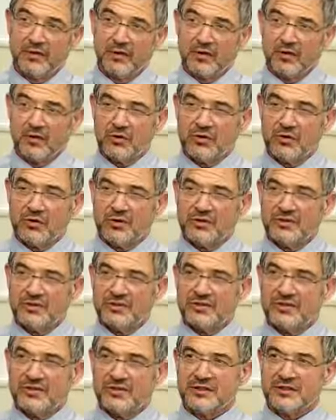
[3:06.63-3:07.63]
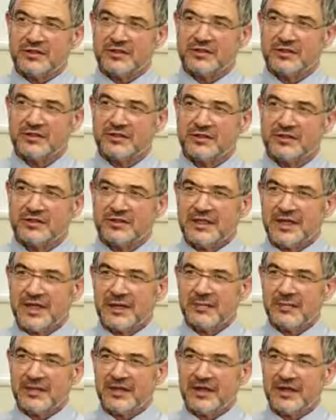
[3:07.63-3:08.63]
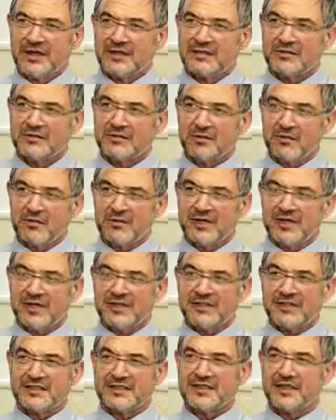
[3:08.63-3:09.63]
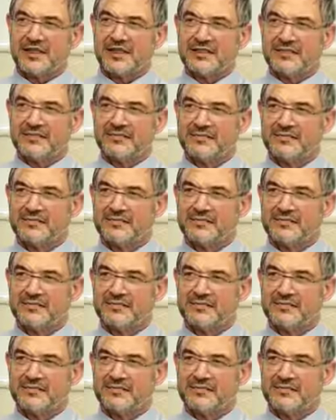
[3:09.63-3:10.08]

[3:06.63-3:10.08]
or to insert the APX through the nasal side.